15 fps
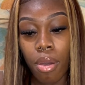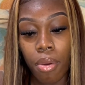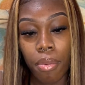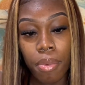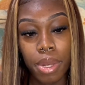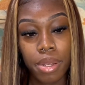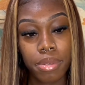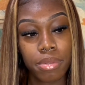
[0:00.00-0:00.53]

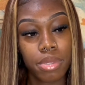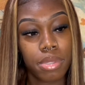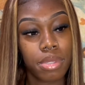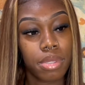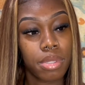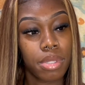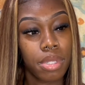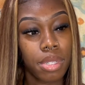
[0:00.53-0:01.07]
What
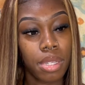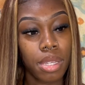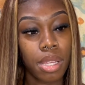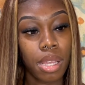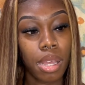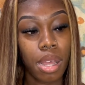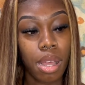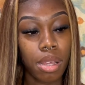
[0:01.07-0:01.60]
else?
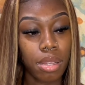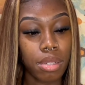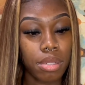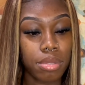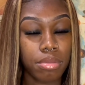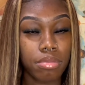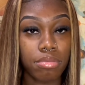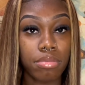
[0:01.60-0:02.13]

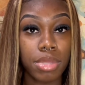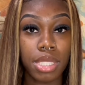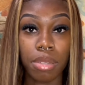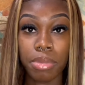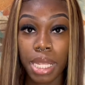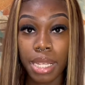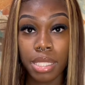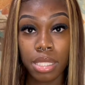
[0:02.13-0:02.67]
Some
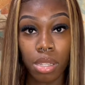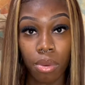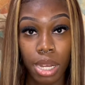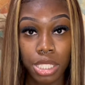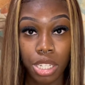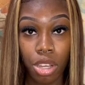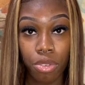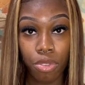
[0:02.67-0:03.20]
things to
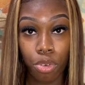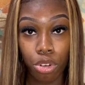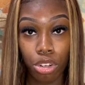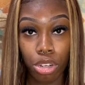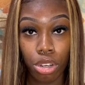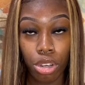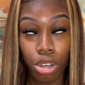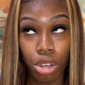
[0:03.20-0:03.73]
watch out for
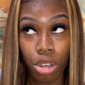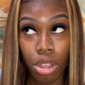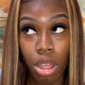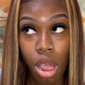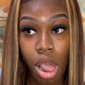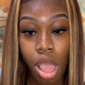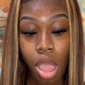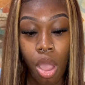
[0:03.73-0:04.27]

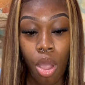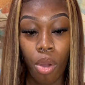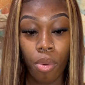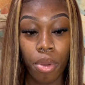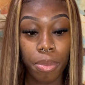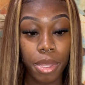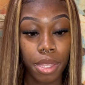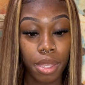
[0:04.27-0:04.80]

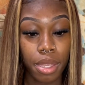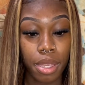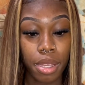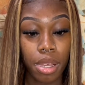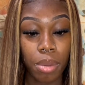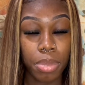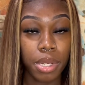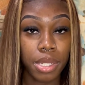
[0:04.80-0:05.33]
would be
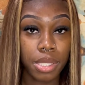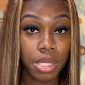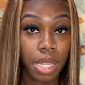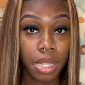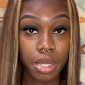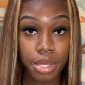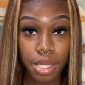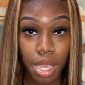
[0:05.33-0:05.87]
companies that
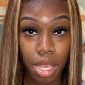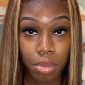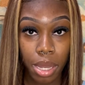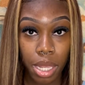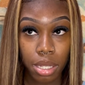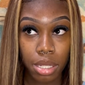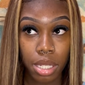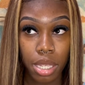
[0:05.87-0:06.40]
look scam likely.